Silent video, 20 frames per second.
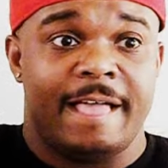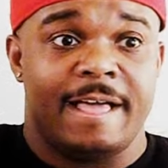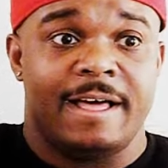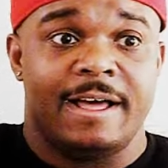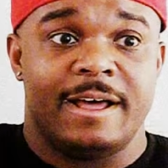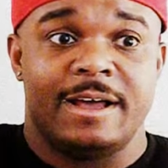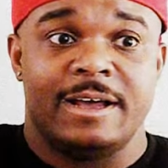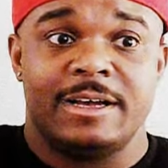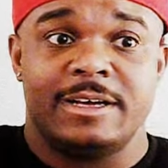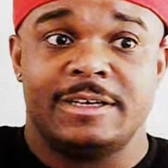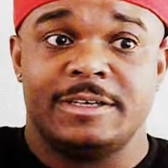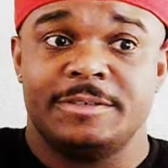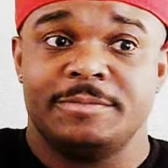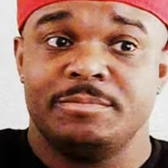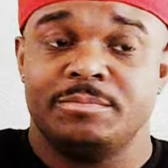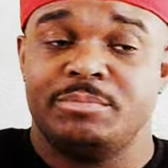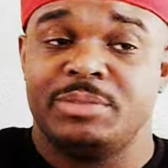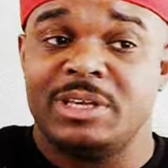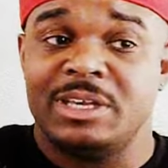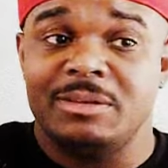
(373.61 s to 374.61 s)
uh,
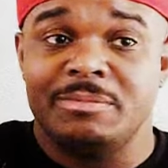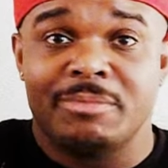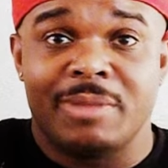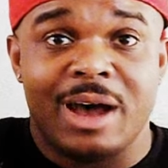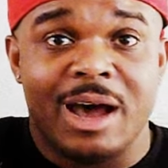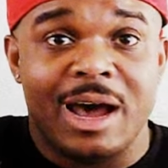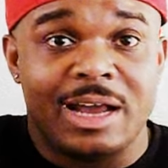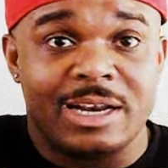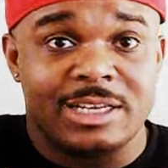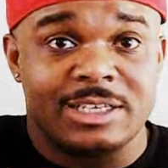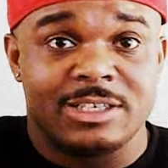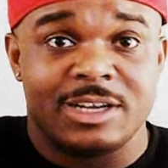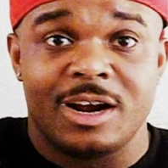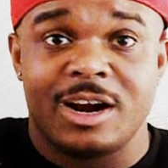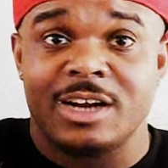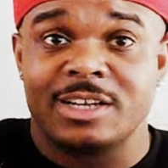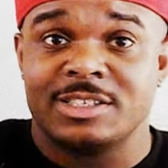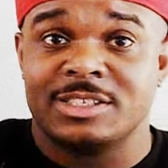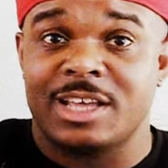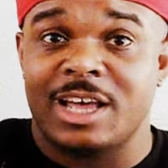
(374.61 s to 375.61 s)
Pete Monty,
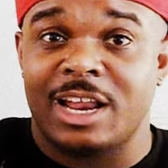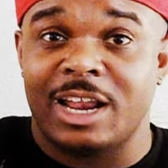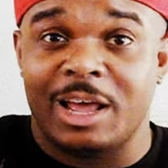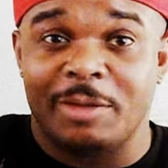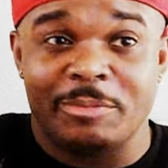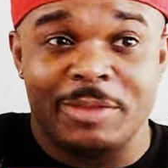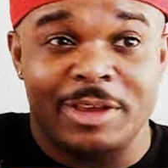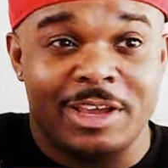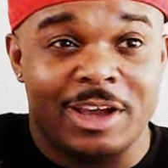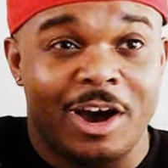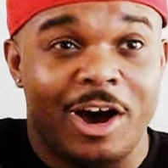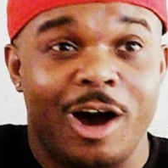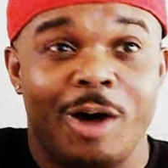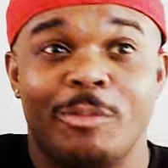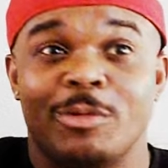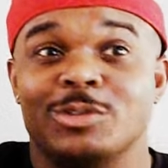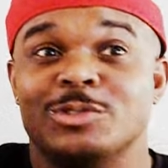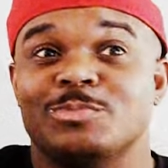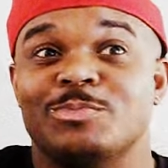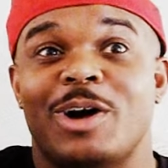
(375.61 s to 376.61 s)
Tarek Saleh. I mean,
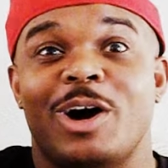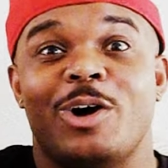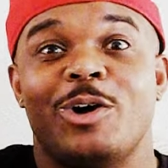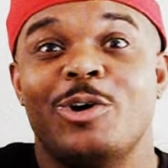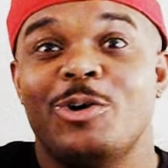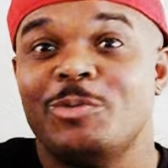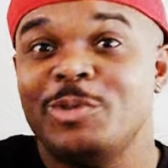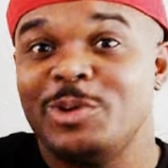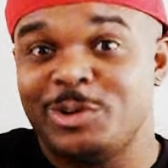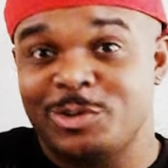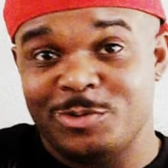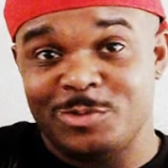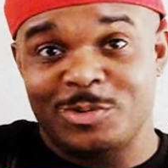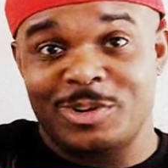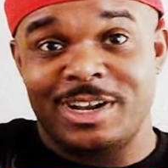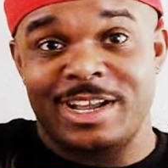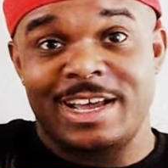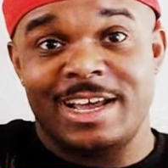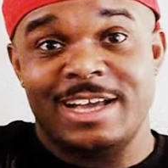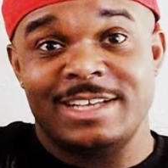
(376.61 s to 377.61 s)
almost my whole
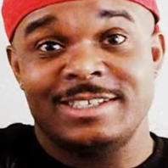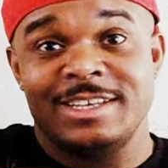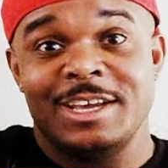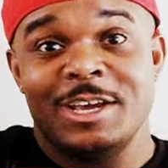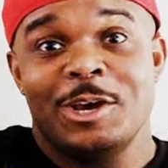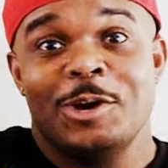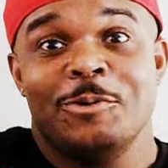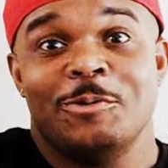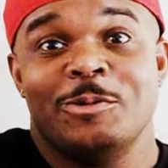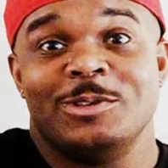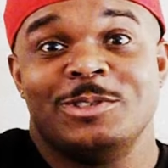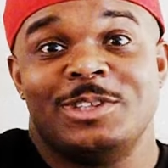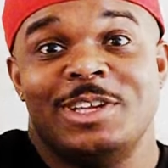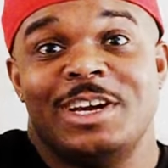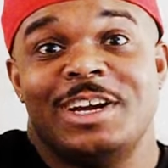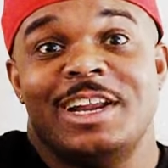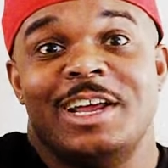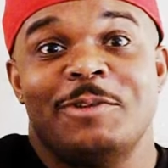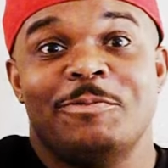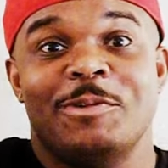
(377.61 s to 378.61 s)
recruiting class was
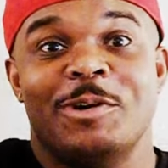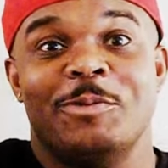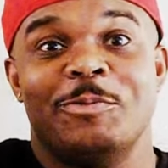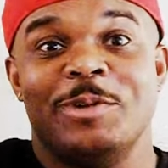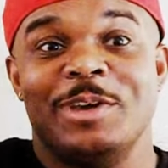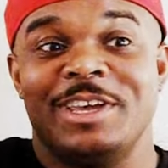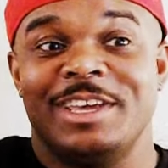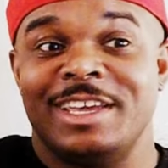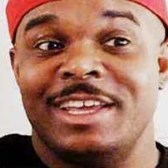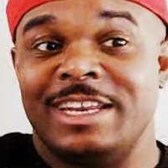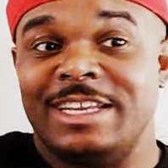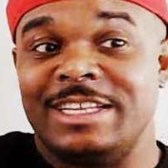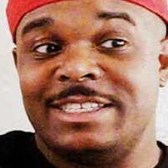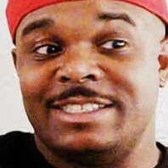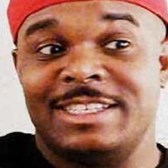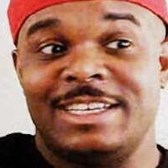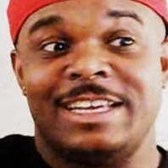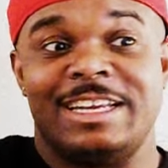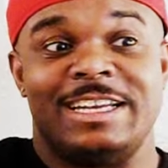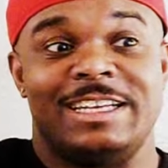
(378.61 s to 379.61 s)
there that one weekend. It
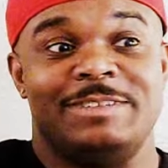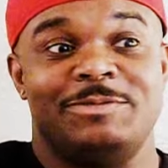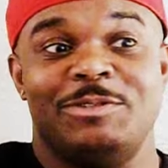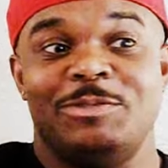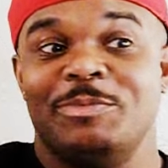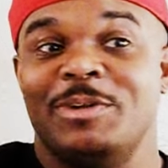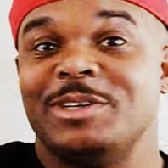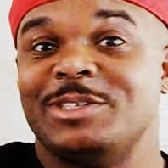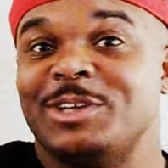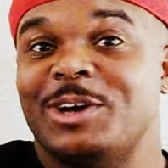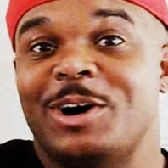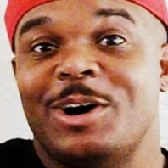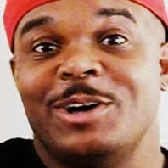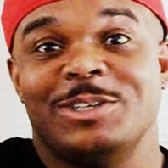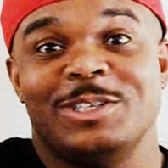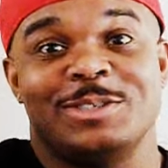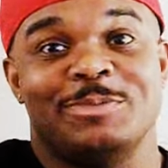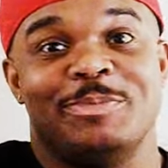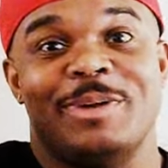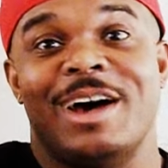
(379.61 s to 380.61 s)
seemed we must have
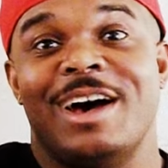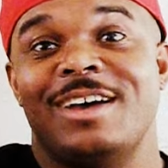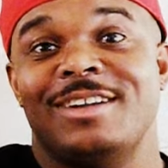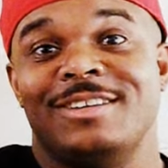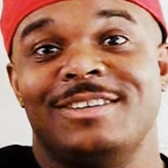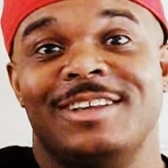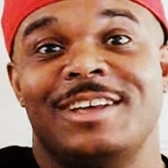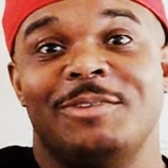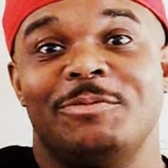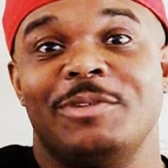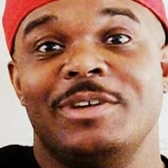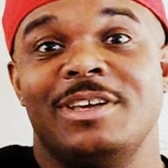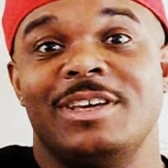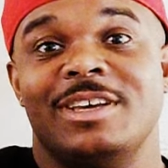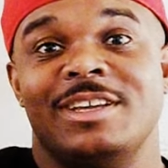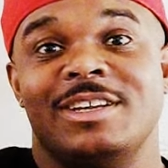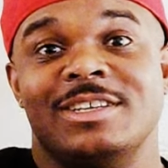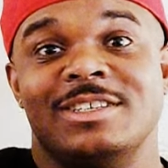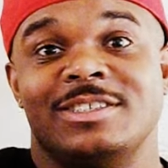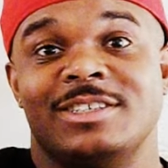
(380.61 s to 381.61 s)
all just bonded that
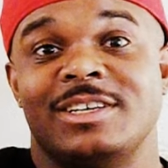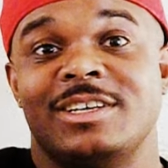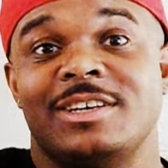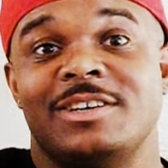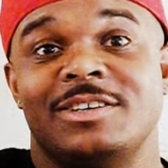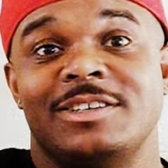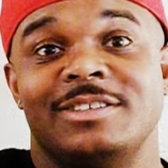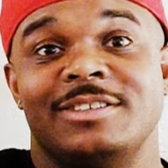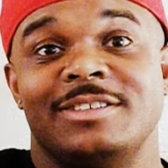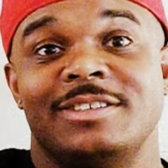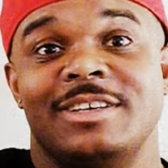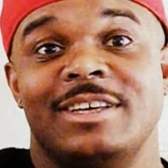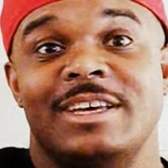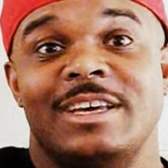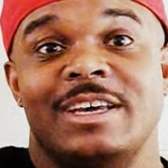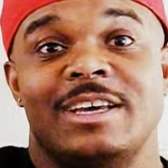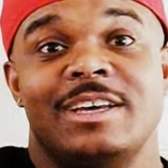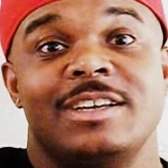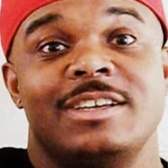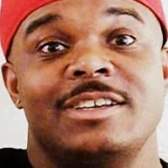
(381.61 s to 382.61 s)
weekend in jail and
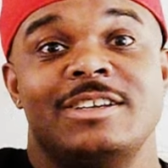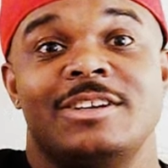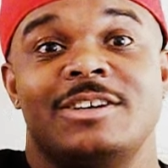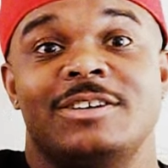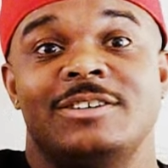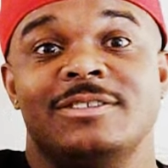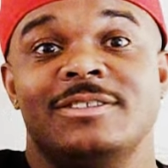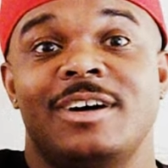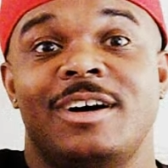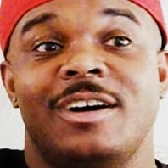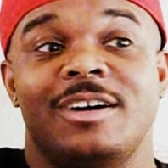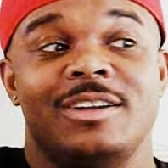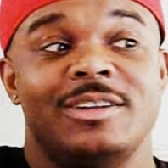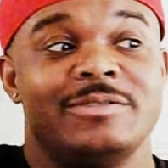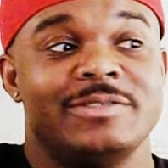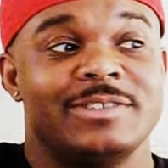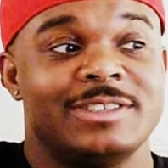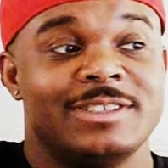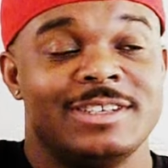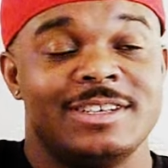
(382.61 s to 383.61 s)
you know, all
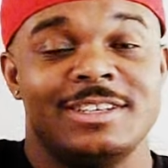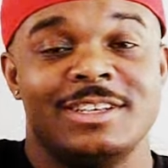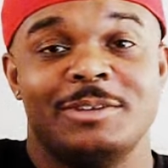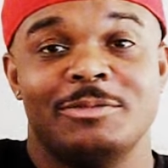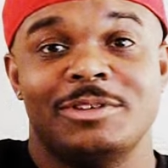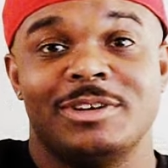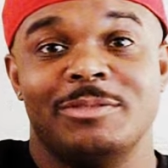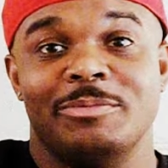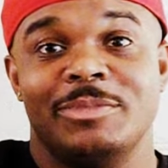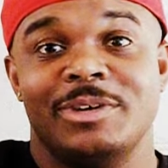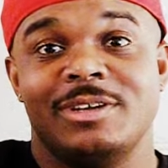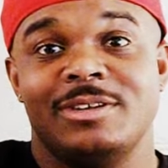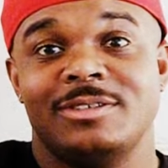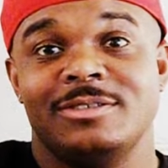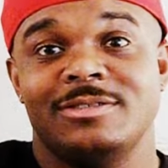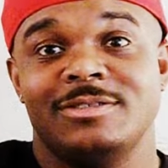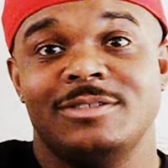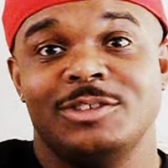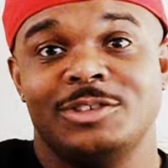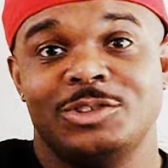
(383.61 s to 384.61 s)
of us end up
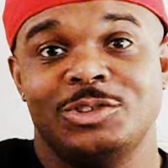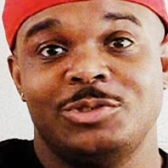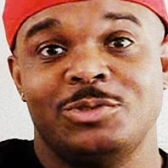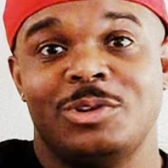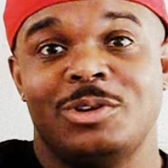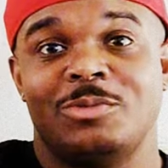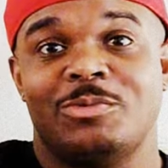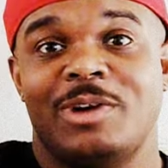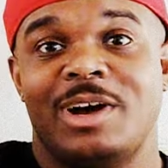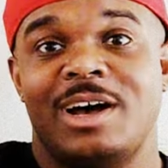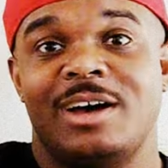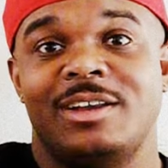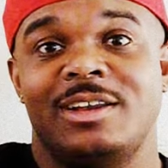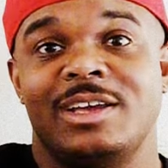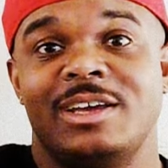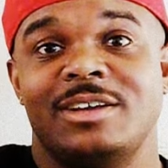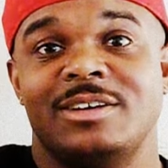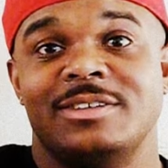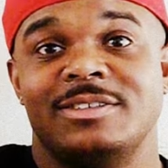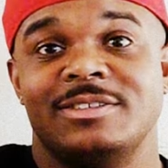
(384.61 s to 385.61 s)
committing a short while
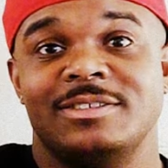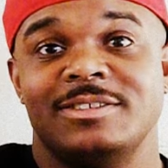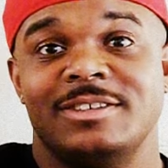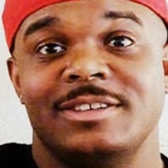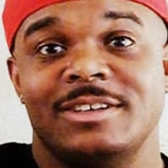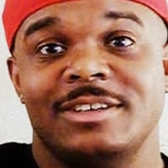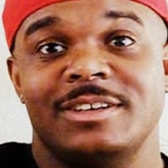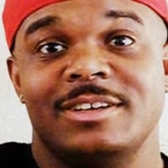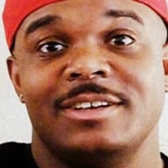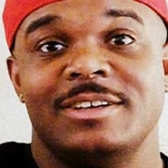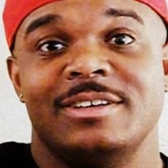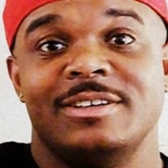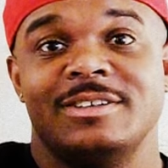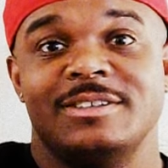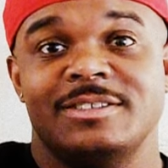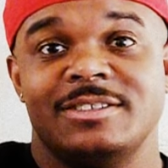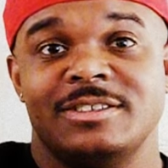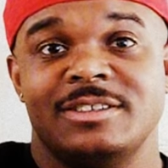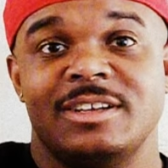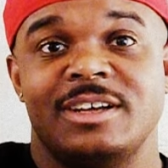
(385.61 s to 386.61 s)
later.
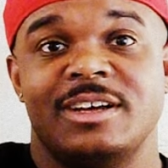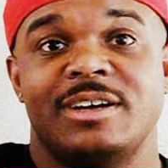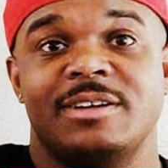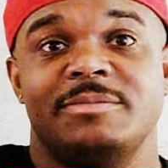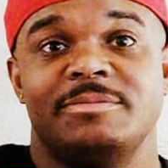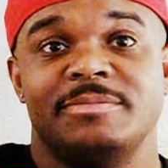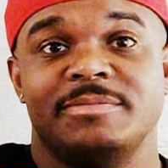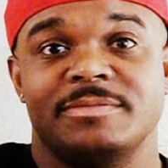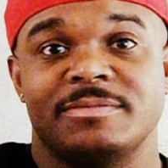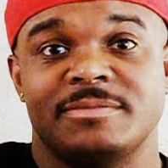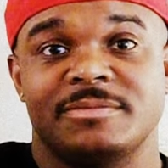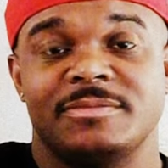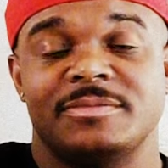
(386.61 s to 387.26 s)
Wow. Yeah. Mm.